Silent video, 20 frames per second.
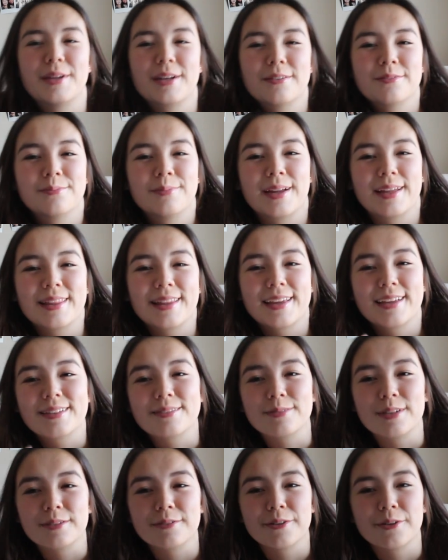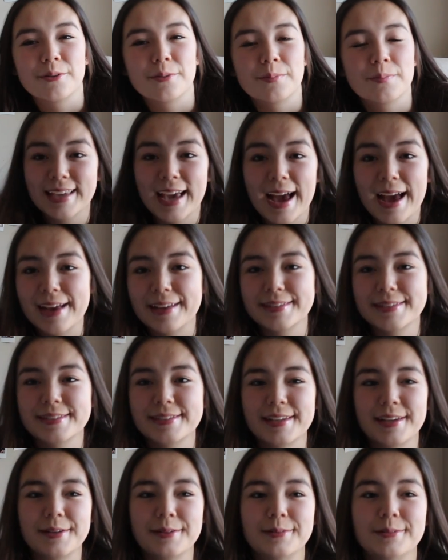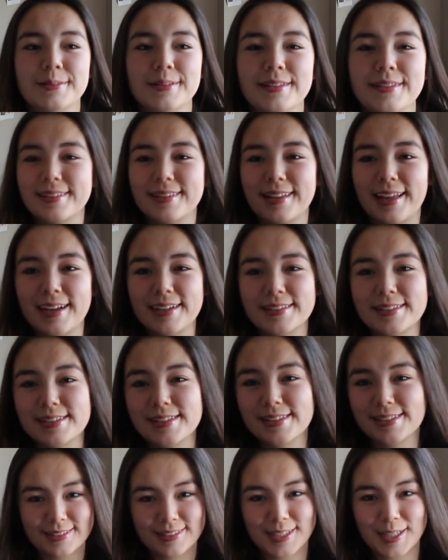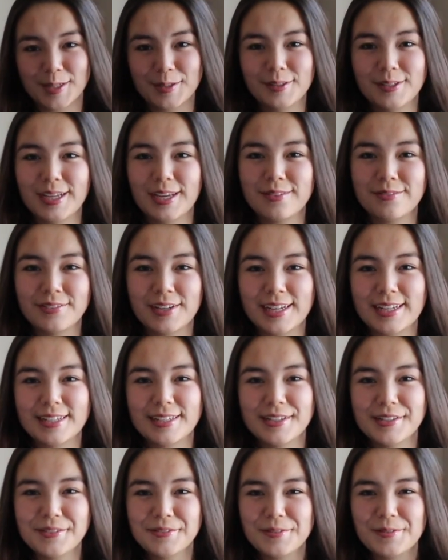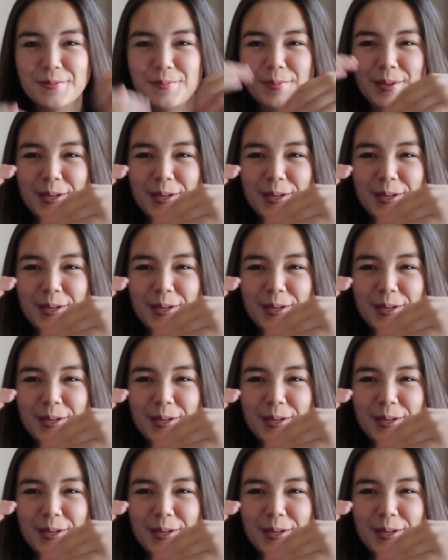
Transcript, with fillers: bit of my light in my room. Yeah, so let's go get my nose